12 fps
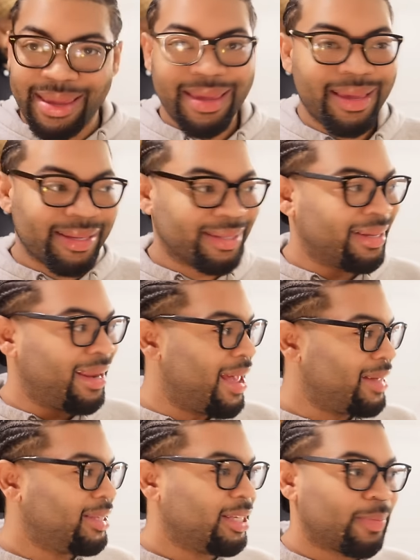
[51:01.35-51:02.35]
He is the
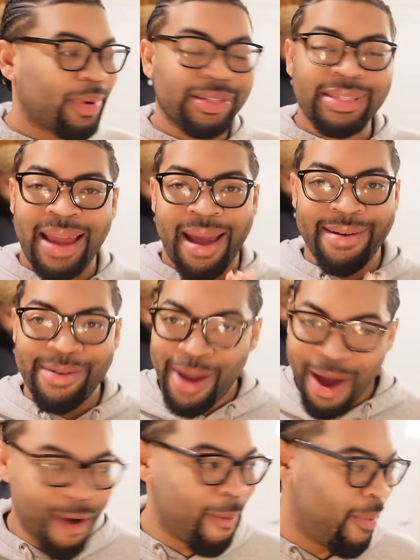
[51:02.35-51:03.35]
laziest person I
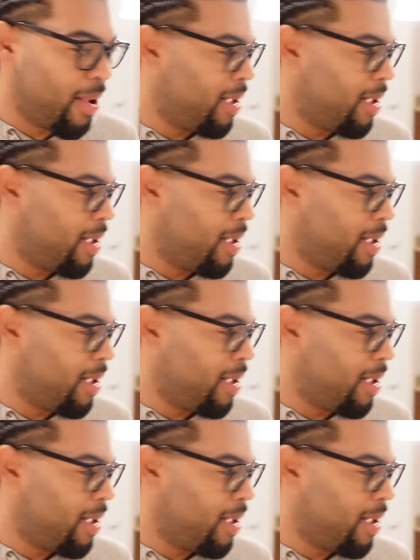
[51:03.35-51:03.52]
know.